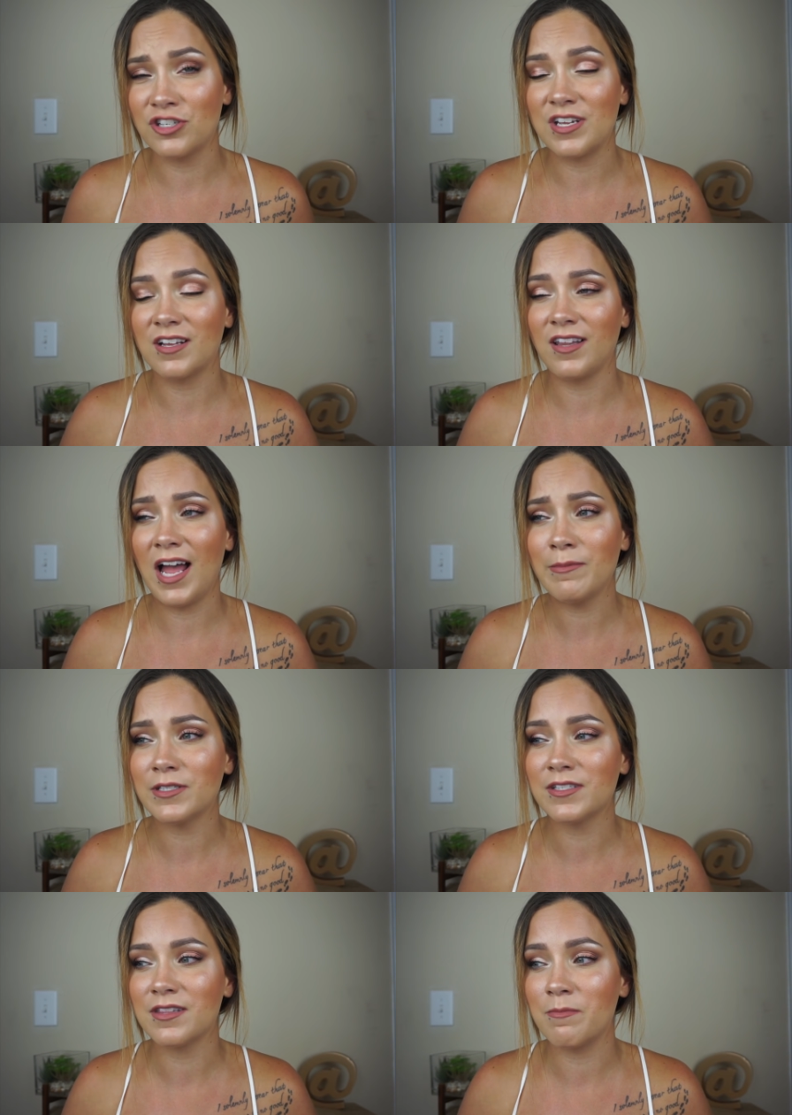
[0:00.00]
she climbed
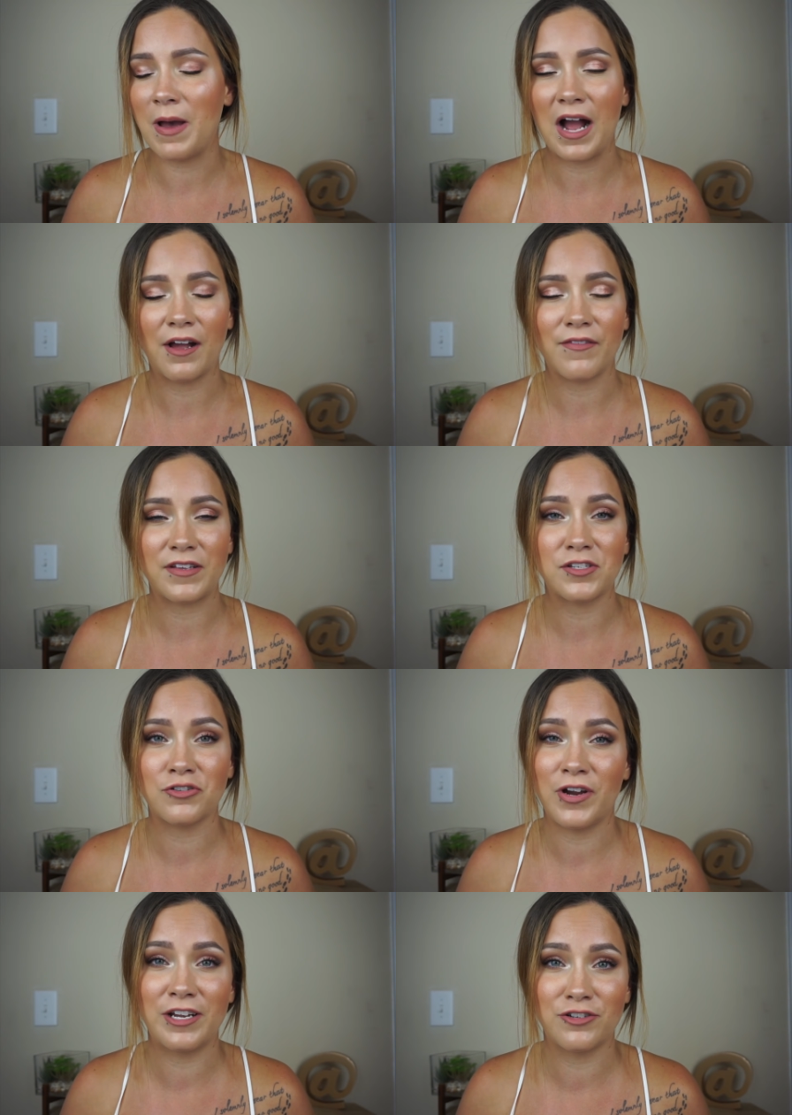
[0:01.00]
into the back of a
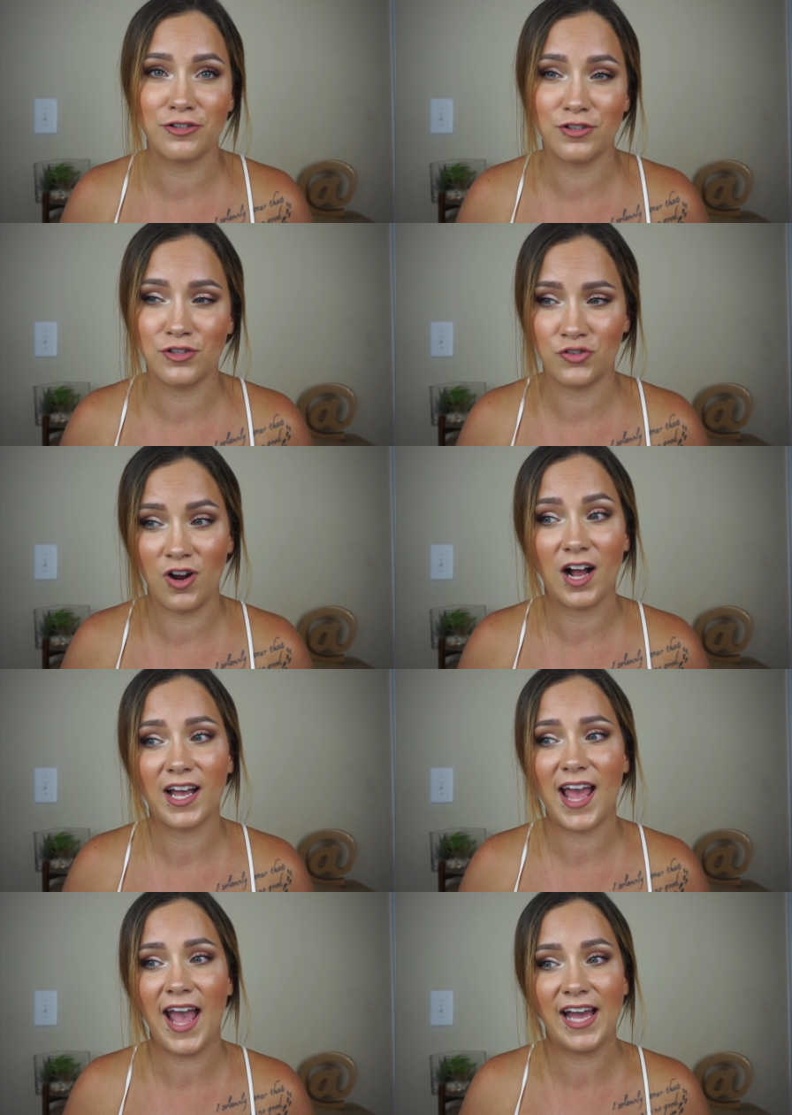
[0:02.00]
stranger's
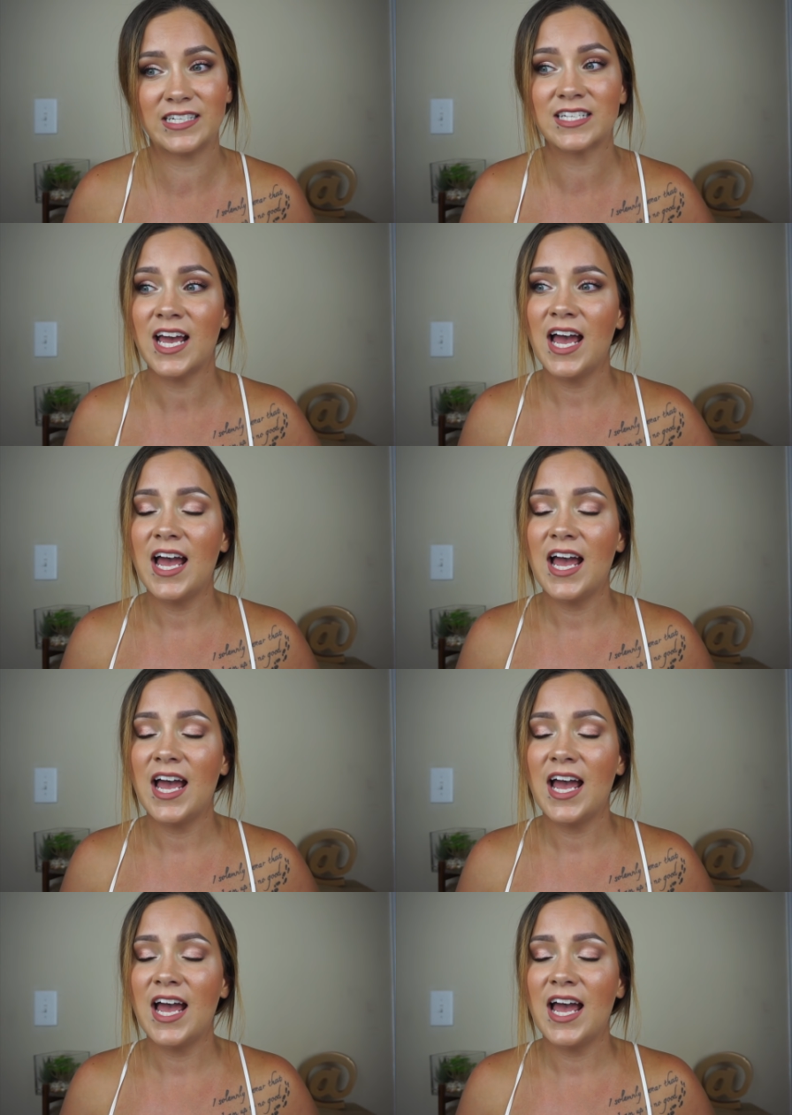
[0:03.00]
truck and